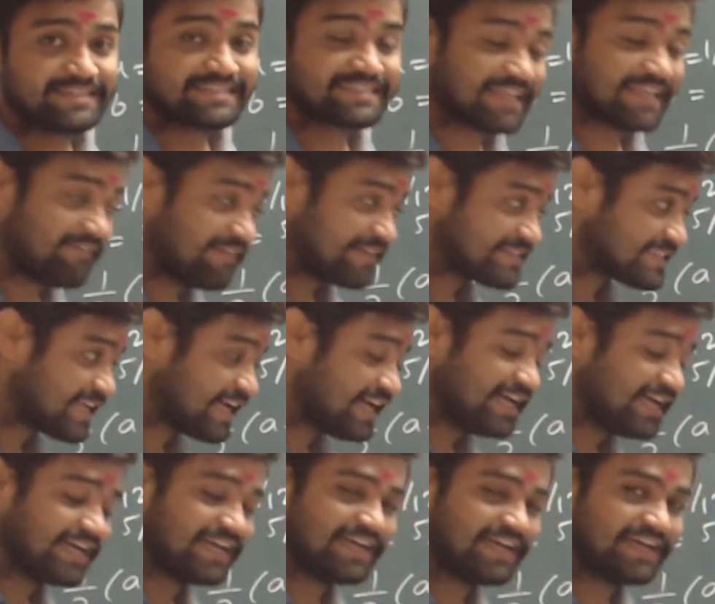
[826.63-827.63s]
7s are,
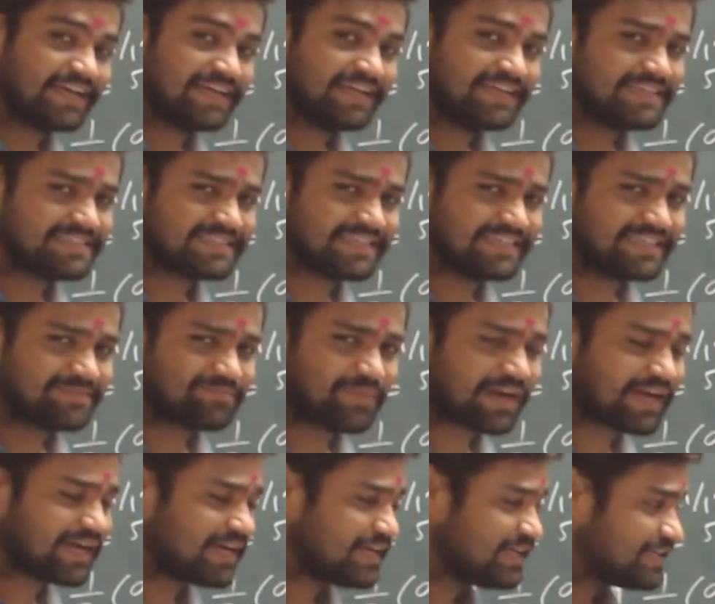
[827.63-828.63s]
isn't it
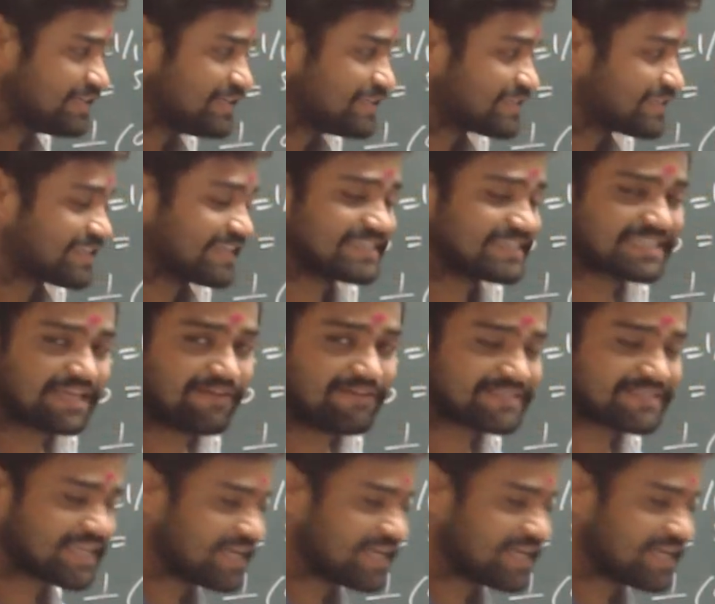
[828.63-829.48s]
pakka? 3 7s